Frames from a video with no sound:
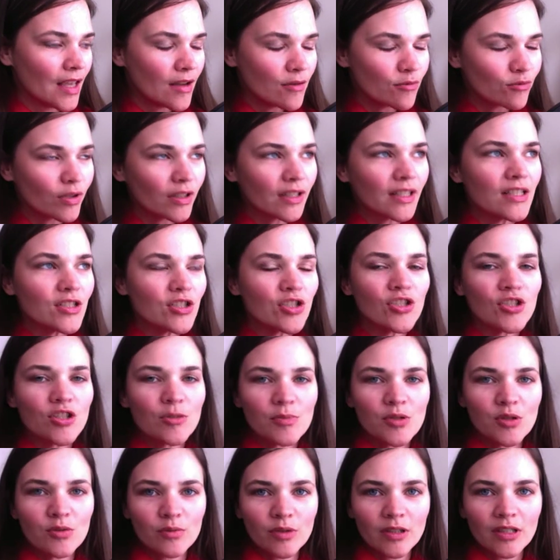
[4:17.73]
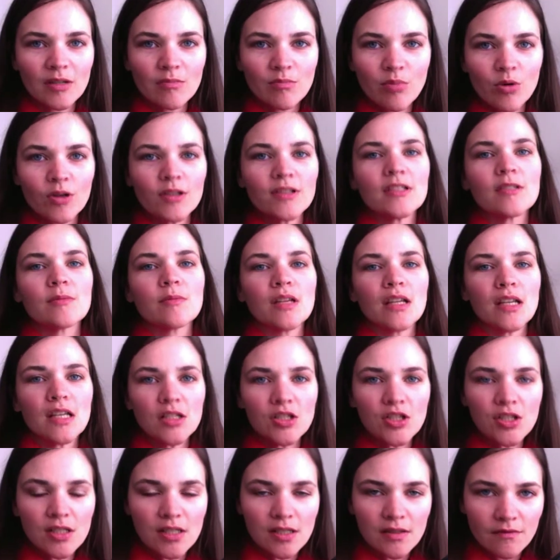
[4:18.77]
relationships are really important to me. And he
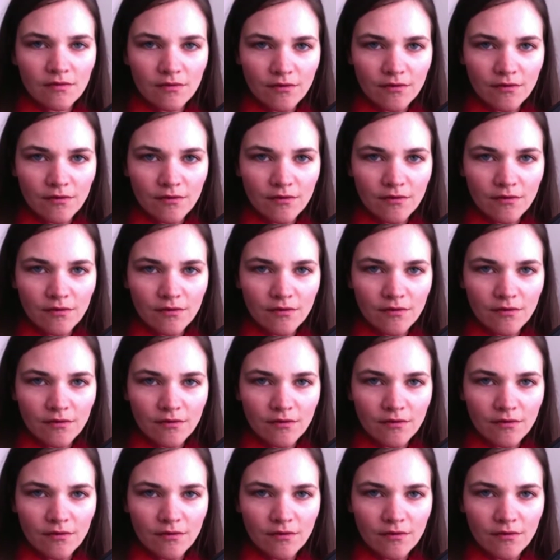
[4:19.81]
just